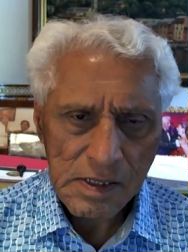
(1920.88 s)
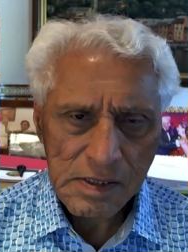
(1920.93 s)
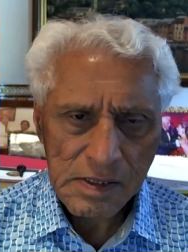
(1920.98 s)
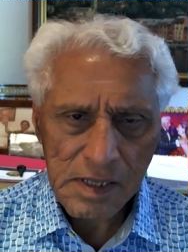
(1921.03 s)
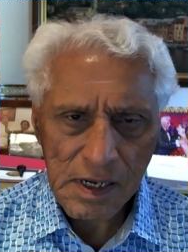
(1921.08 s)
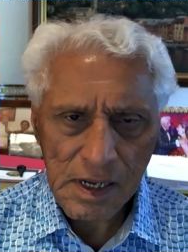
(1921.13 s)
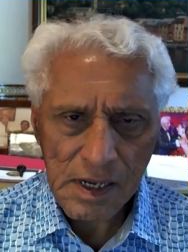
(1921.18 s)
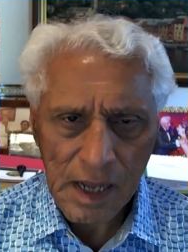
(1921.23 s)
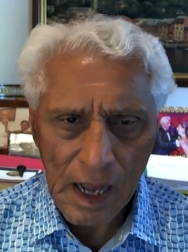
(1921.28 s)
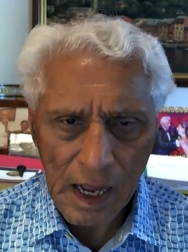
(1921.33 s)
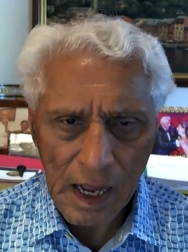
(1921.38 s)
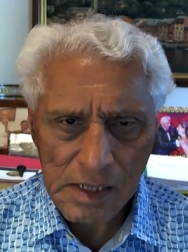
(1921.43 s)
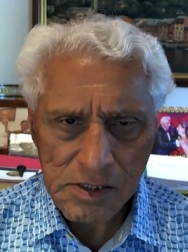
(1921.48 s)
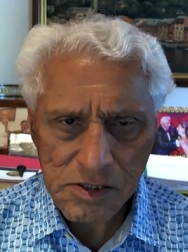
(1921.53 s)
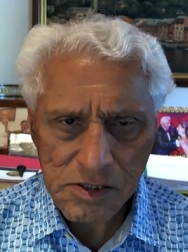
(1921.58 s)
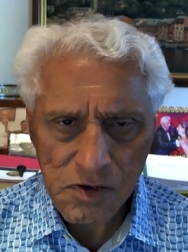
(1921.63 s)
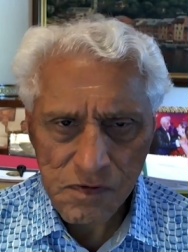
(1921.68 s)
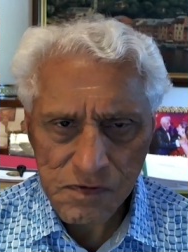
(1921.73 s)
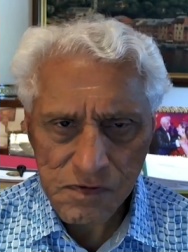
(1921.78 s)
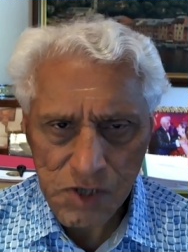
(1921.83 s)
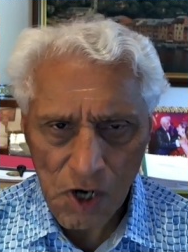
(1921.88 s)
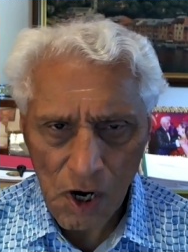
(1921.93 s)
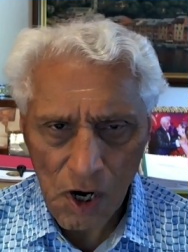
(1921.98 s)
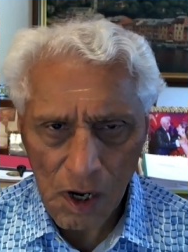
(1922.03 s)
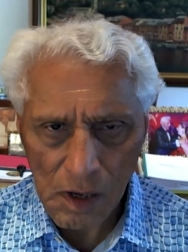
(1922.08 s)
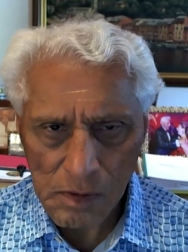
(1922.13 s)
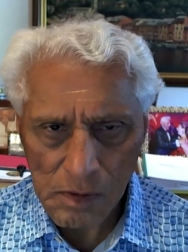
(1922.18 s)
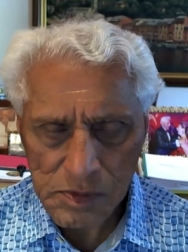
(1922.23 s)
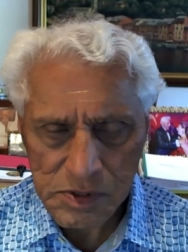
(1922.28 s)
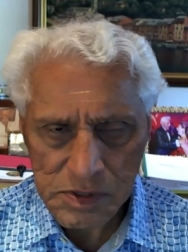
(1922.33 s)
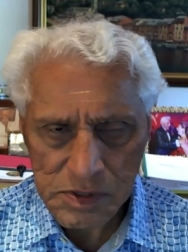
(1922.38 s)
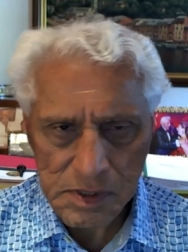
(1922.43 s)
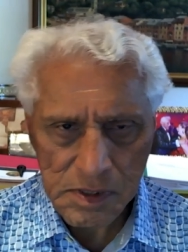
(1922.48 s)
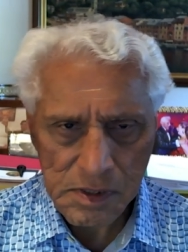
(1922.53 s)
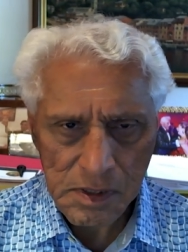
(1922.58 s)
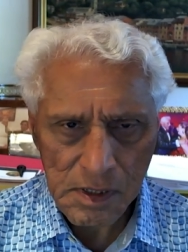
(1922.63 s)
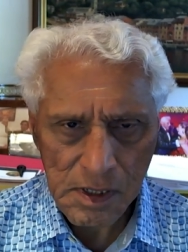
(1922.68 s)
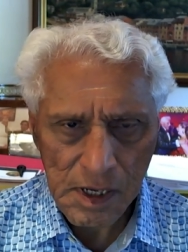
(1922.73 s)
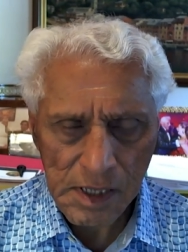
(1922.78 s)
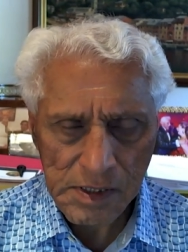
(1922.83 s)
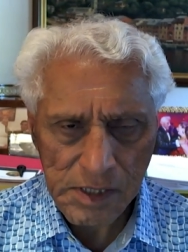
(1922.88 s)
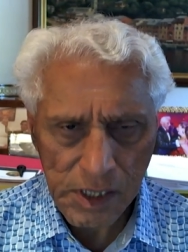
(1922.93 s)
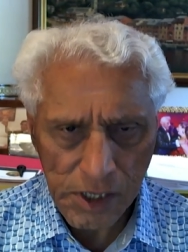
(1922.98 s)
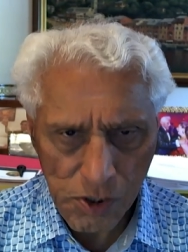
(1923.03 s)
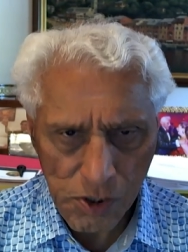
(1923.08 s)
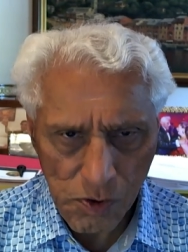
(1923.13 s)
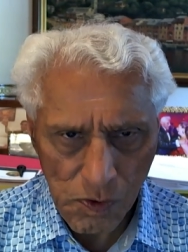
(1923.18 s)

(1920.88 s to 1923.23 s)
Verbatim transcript: the kinds of jobs in the